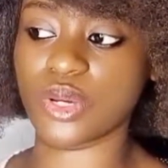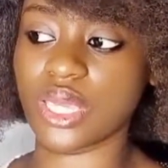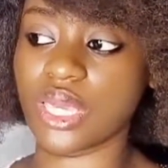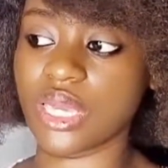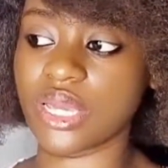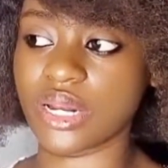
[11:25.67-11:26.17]
but
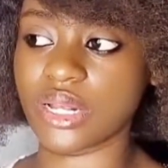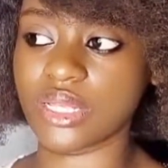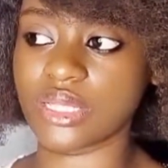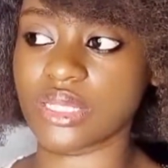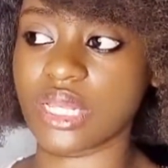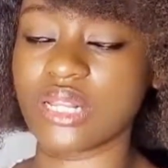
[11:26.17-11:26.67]
here
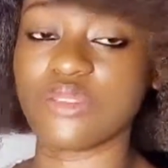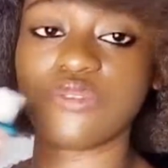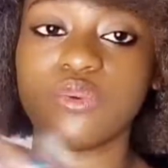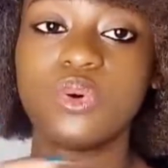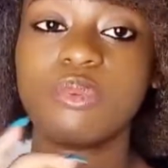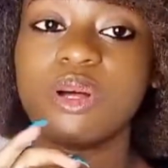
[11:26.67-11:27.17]
it's selling
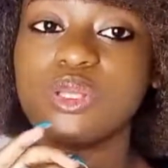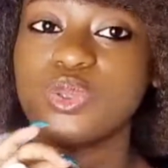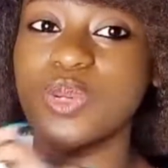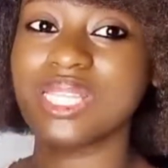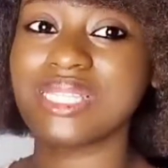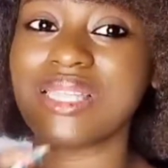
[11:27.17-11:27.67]
for about
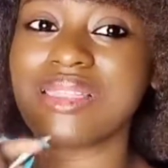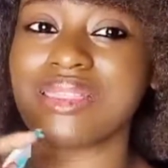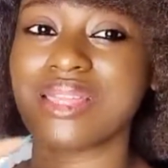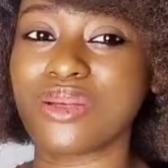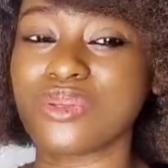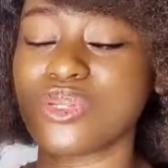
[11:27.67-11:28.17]

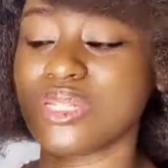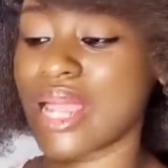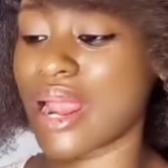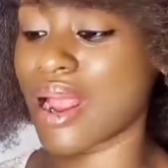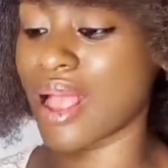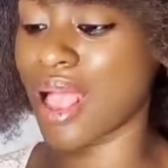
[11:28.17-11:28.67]
20,000
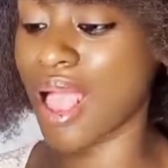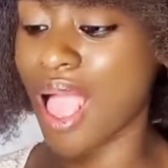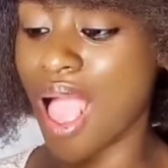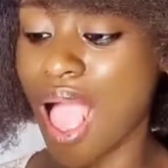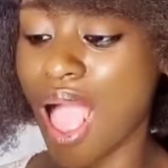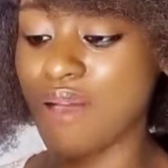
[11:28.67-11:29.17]
naira
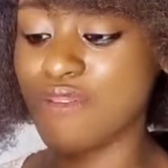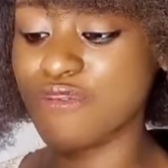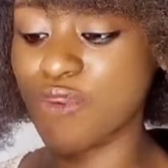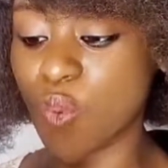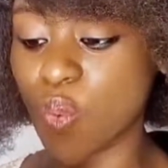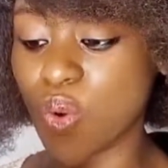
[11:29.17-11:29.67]

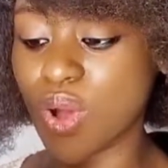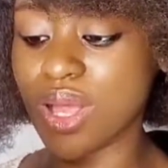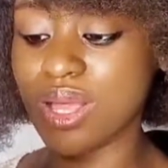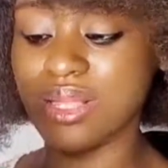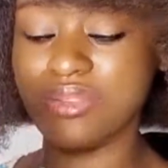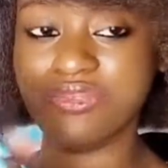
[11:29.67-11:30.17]
for
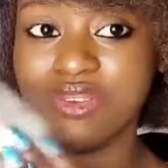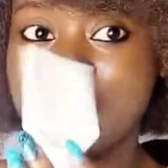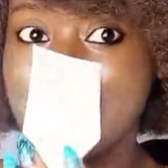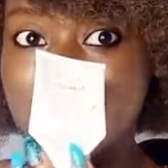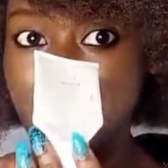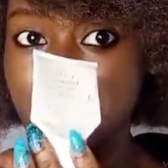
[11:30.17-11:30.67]

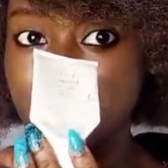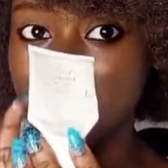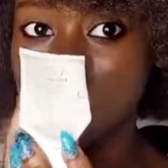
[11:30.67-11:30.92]
50 ml.